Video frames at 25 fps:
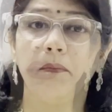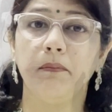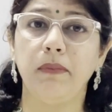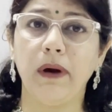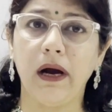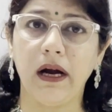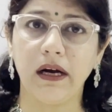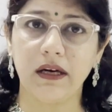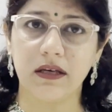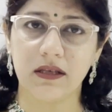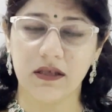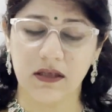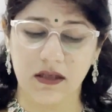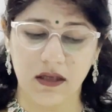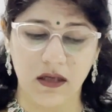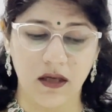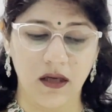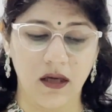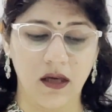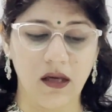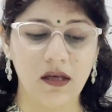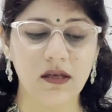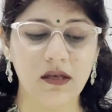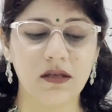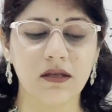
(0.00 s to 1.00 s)
Part C
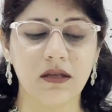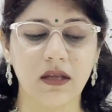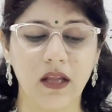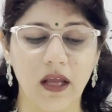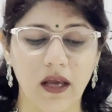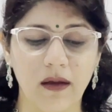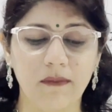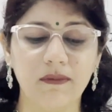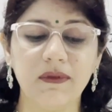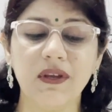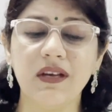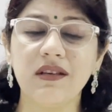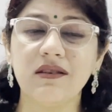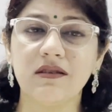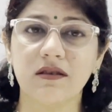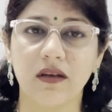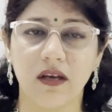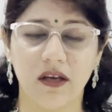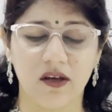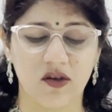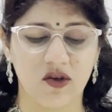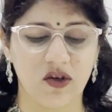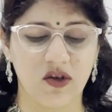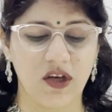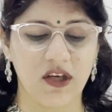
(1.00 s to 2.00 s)
is name the
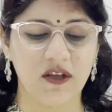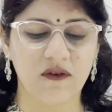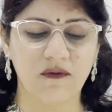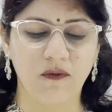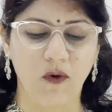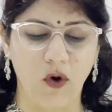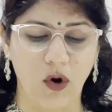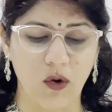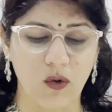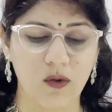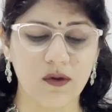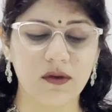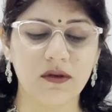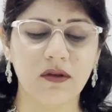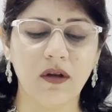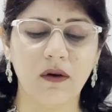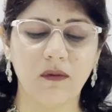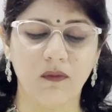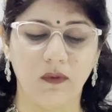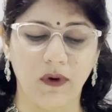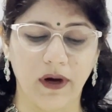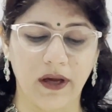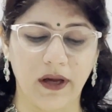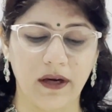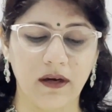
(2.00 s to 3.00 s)
stage as follows the
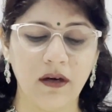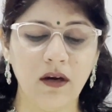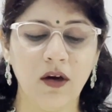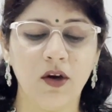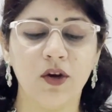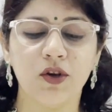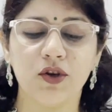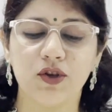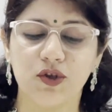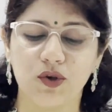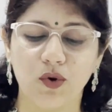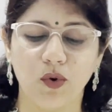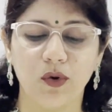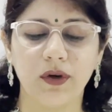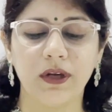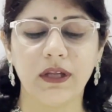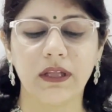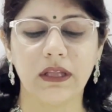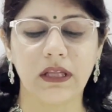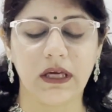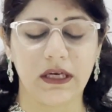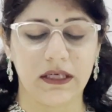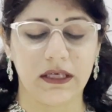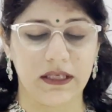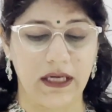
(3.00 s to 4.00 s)
one shown
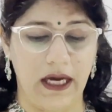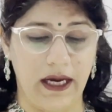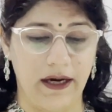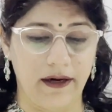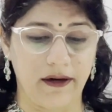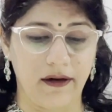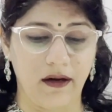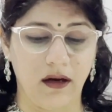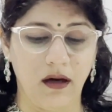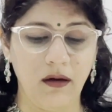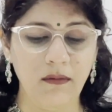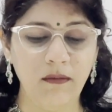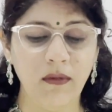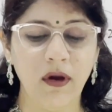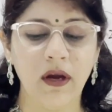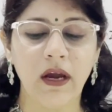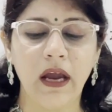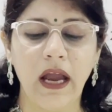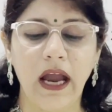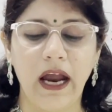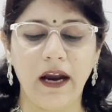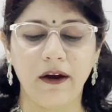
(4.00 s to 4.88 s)
in the diagram,